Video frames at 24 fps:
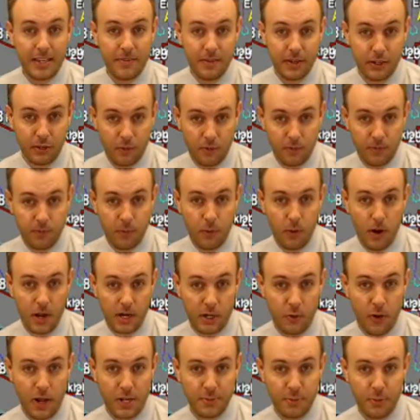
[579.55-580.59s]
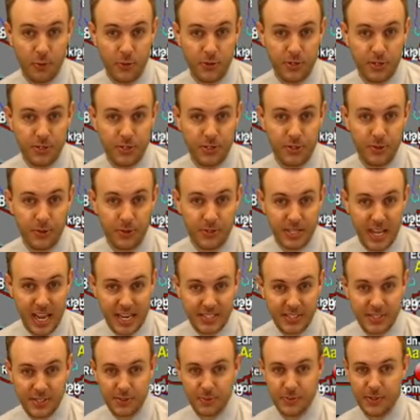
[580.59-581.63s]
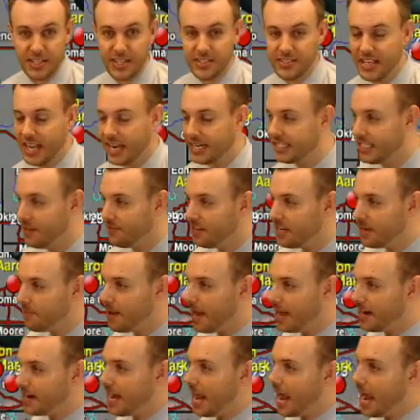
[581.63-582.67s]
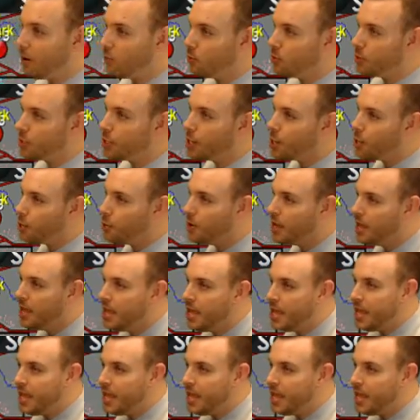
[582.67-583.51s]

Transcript: even for across portions of North Texas with this activity about an hour ago.